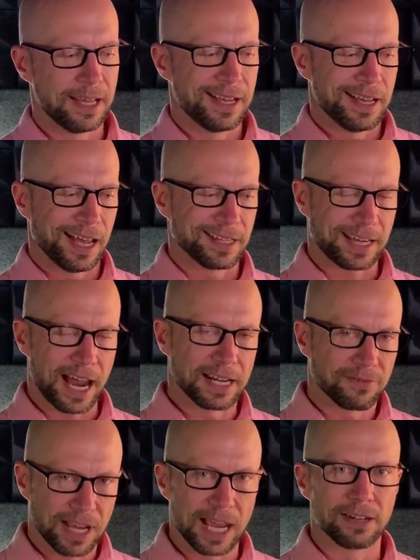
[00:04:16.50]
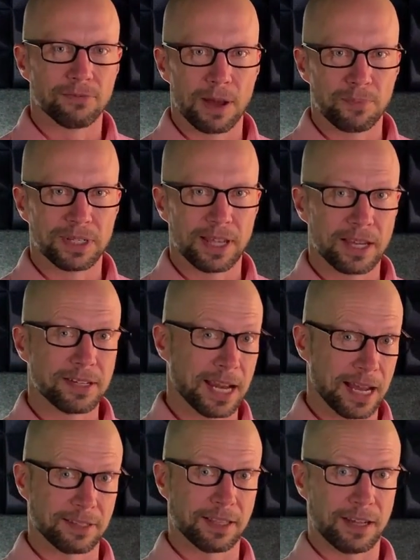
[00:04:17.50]
has kind of gained a reputation
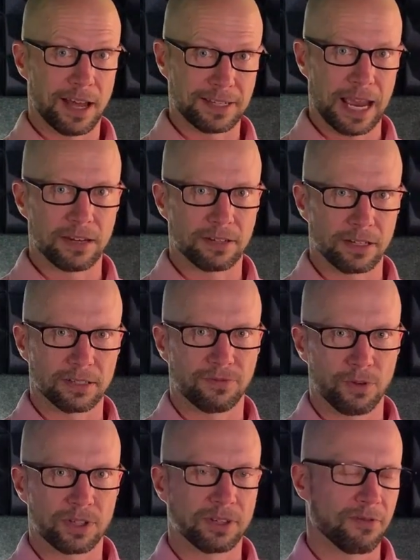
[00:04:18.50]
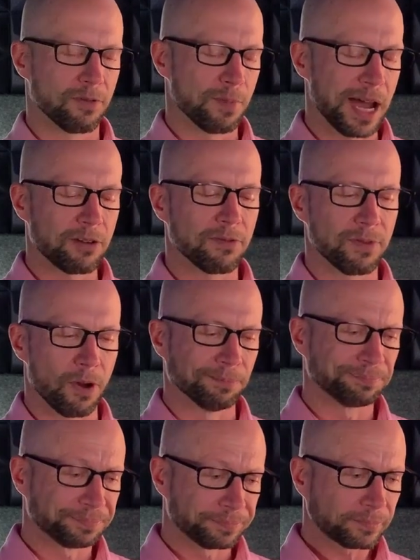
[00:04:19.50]
as the Los Angeles voiceover microphone.
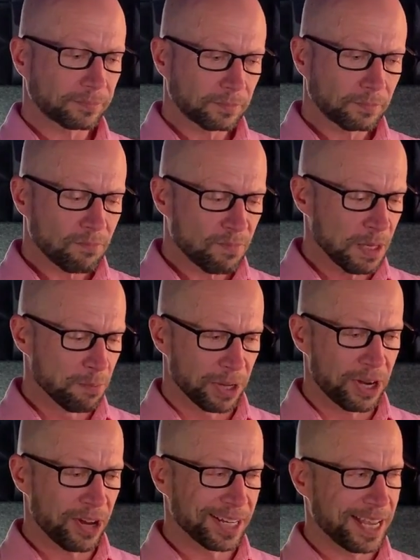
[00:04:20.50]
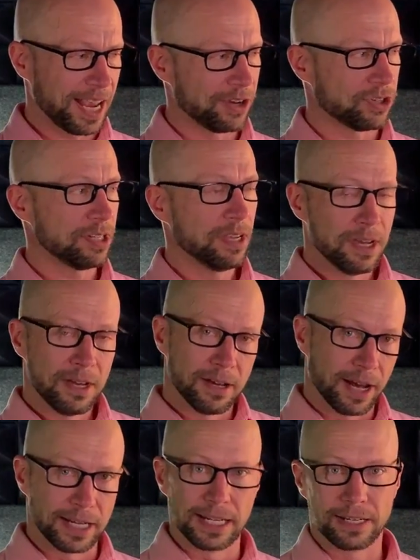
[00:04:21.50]
But on occasion,
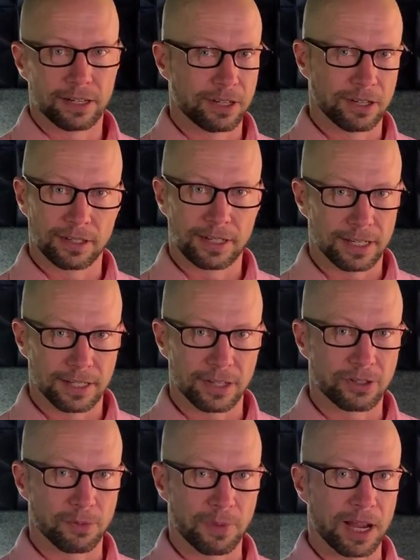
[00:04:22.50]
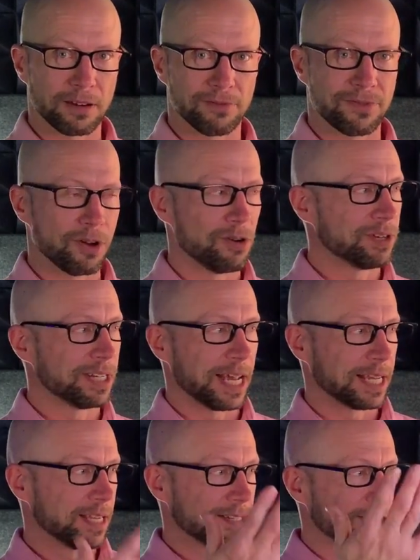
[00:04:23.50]
I need a good condenser microphone, and
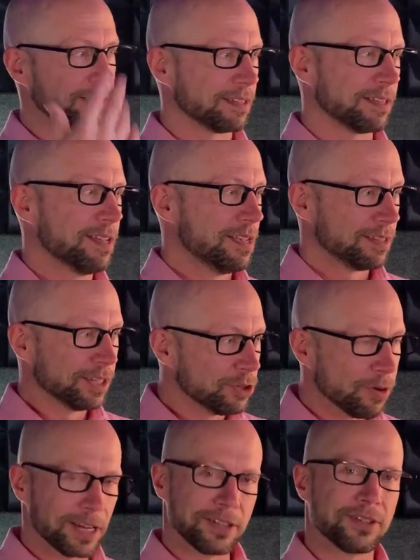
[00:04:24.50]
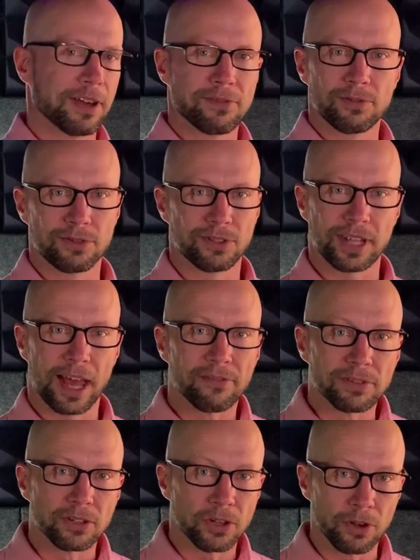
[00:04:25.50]
I guess the U87 will just have
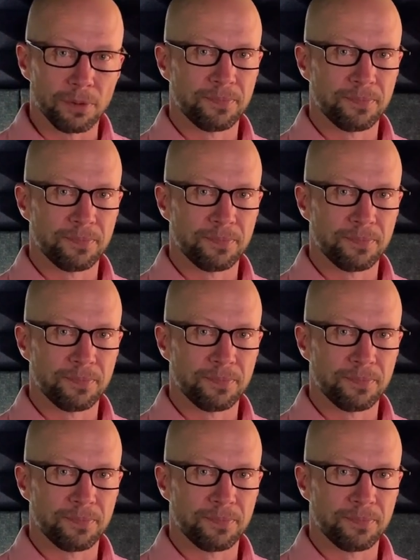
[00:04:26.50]
to do.